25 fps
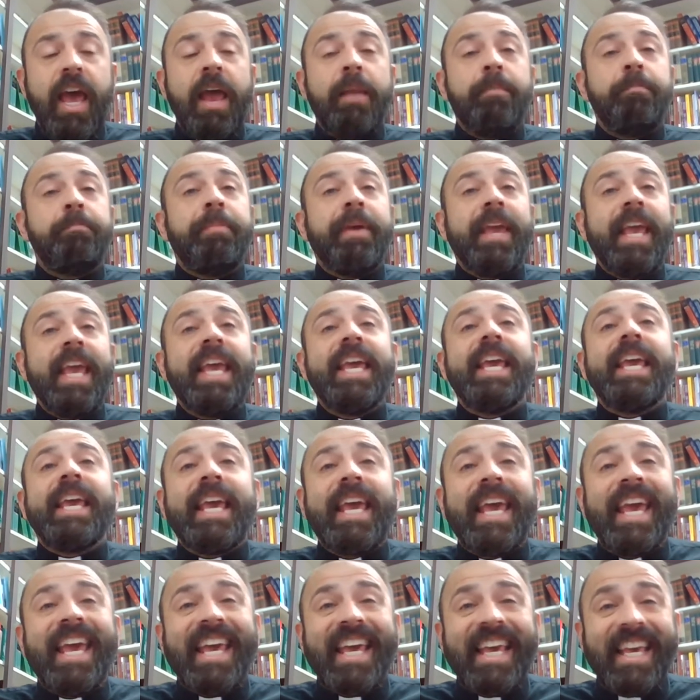and
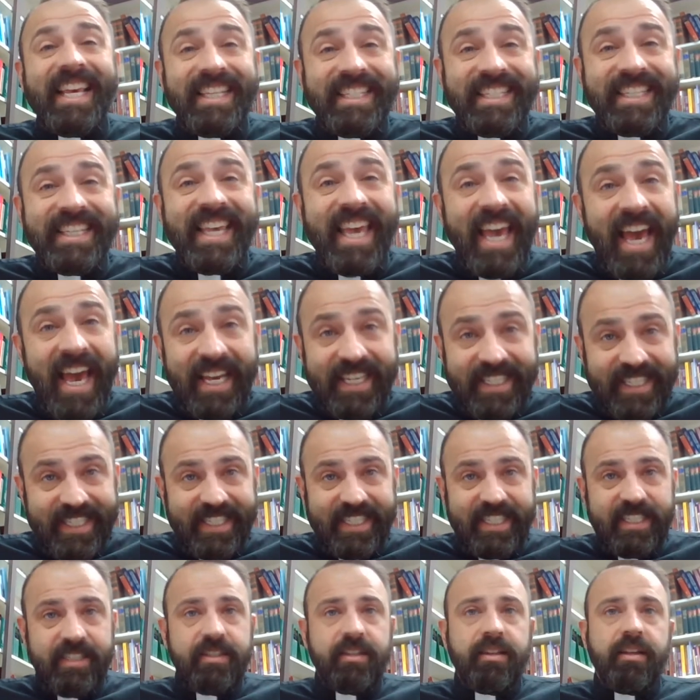be his
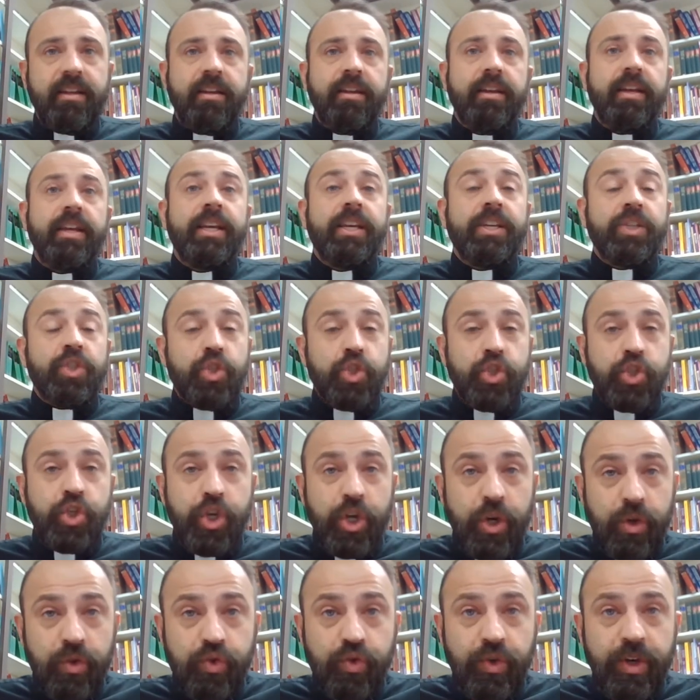guests, his
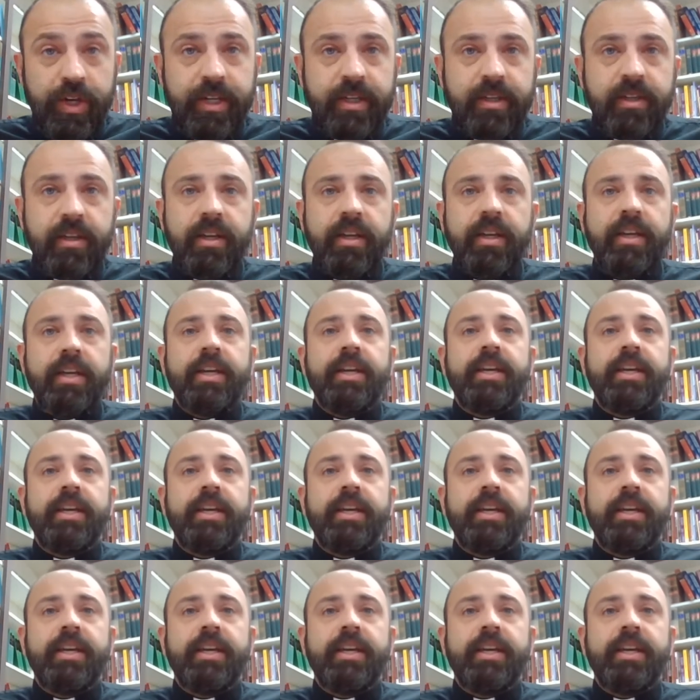children,